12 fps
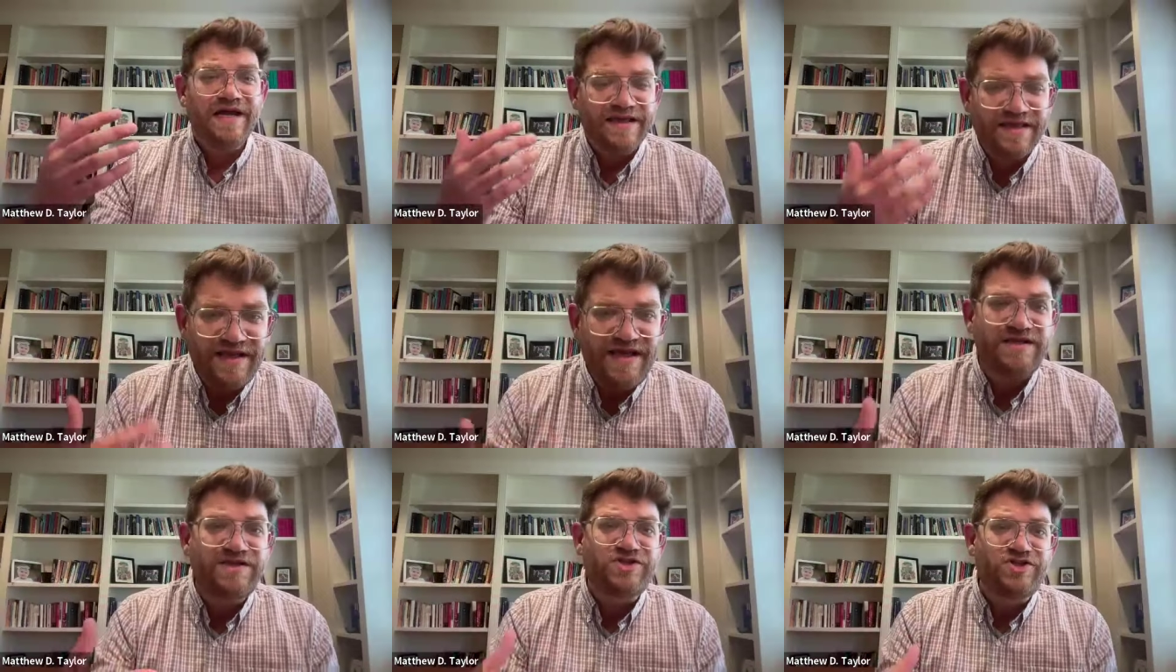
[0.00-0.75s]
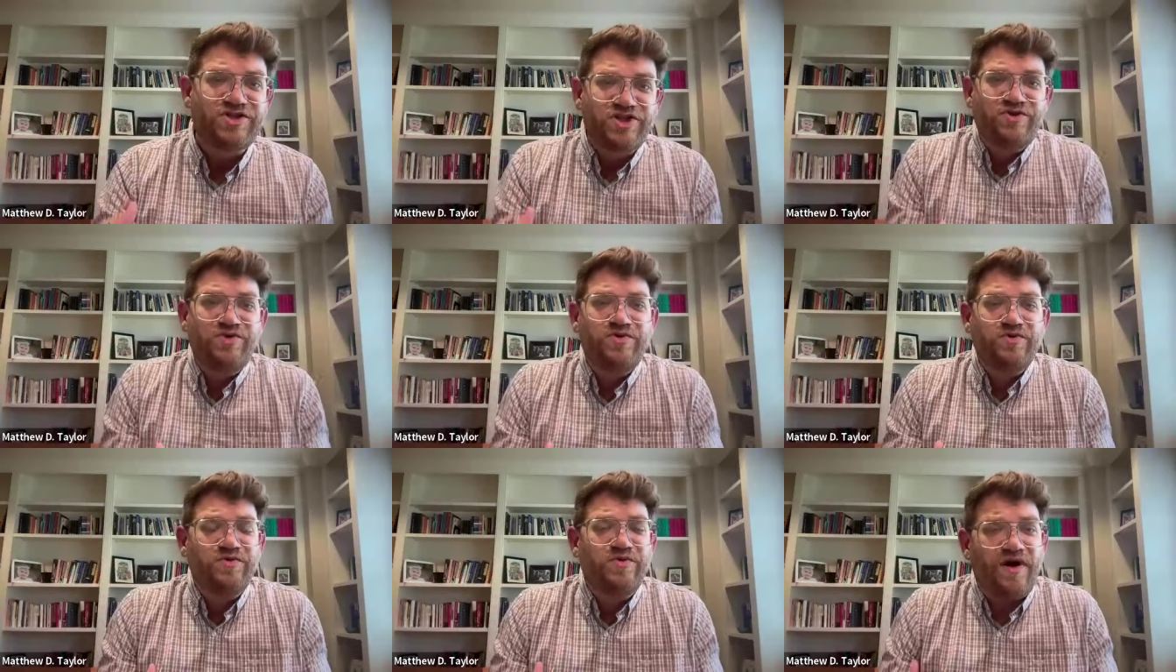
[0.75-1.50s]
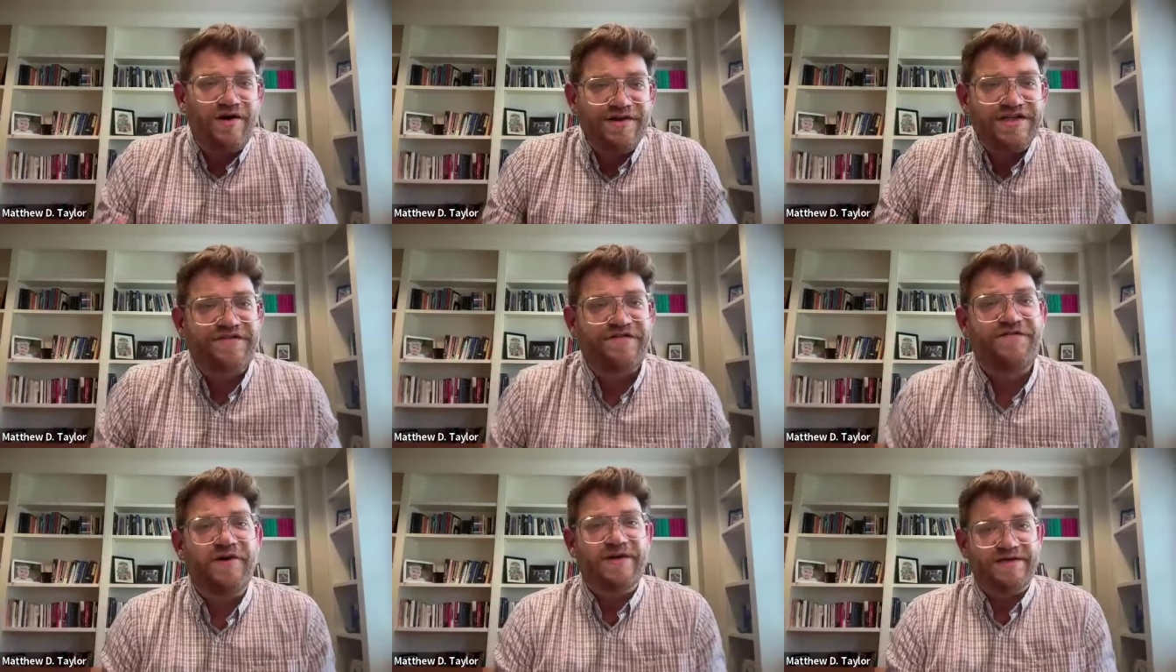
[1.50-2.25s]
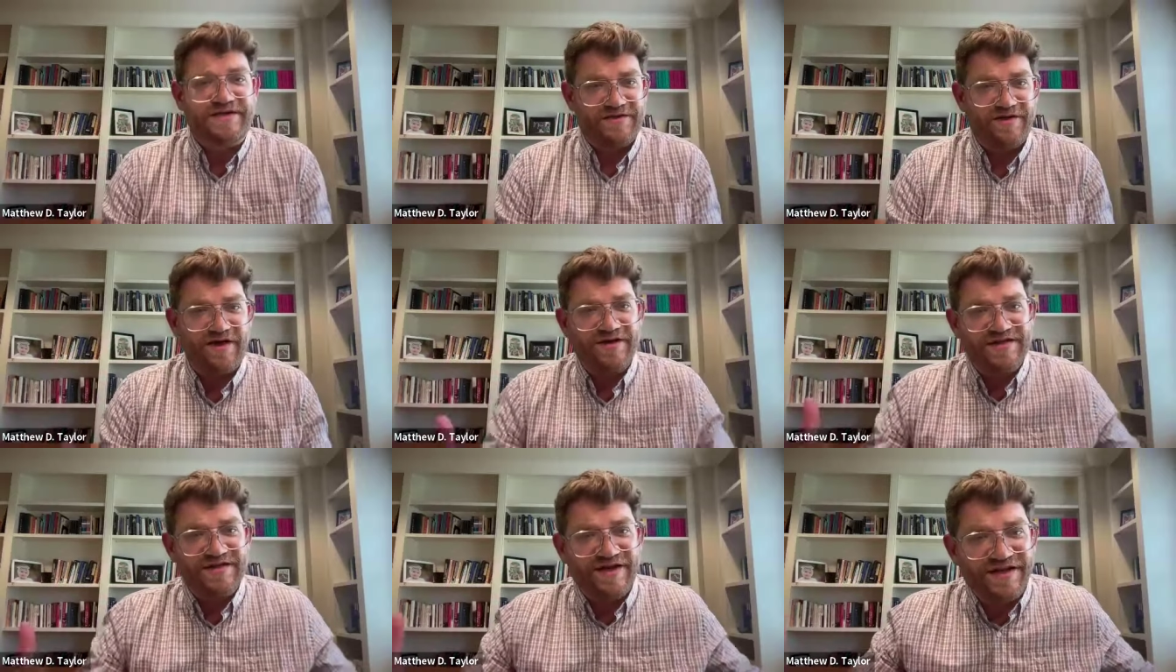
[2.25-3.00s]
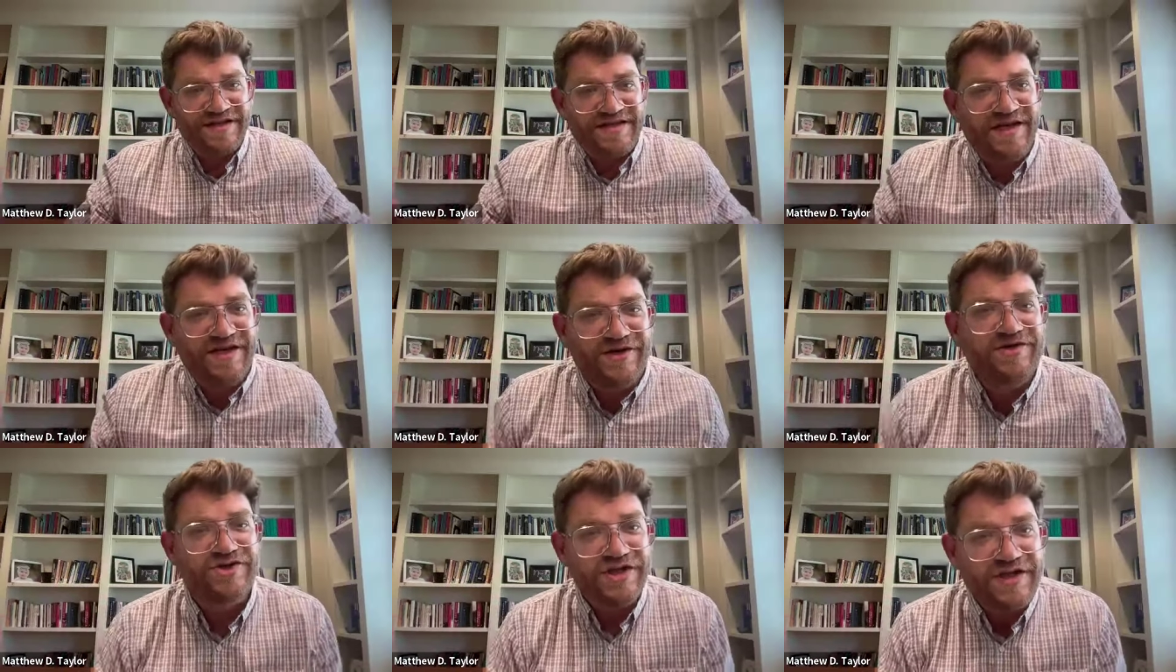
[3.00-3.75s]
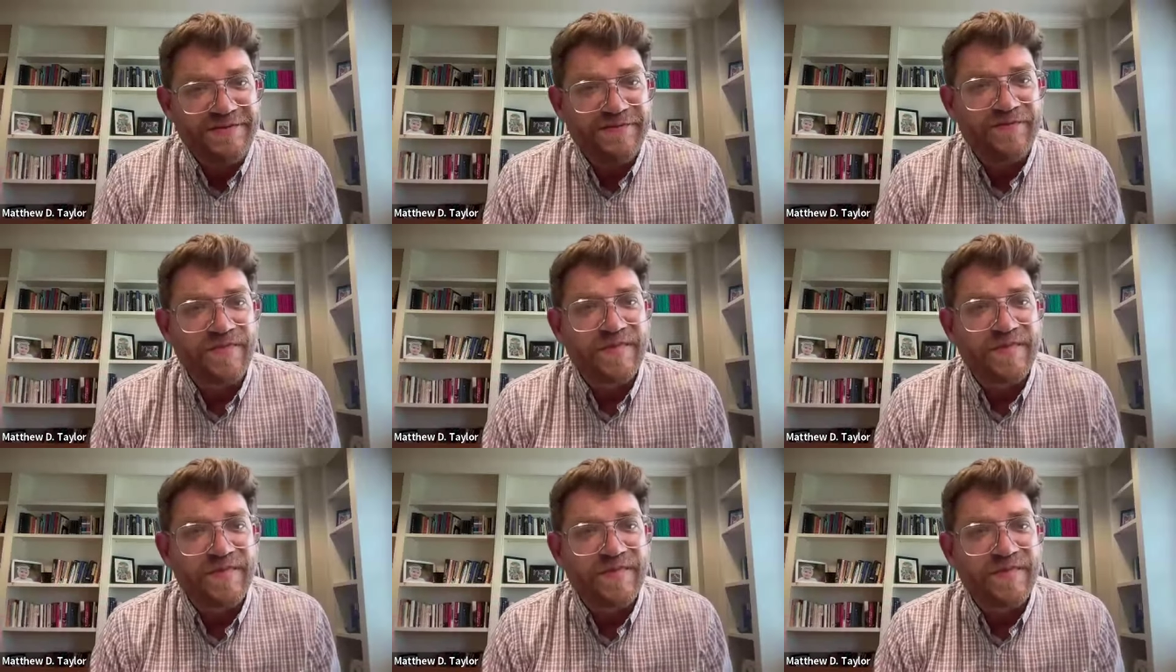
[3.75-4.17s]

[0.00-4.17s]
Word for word: leads to all this ferment all this all this energy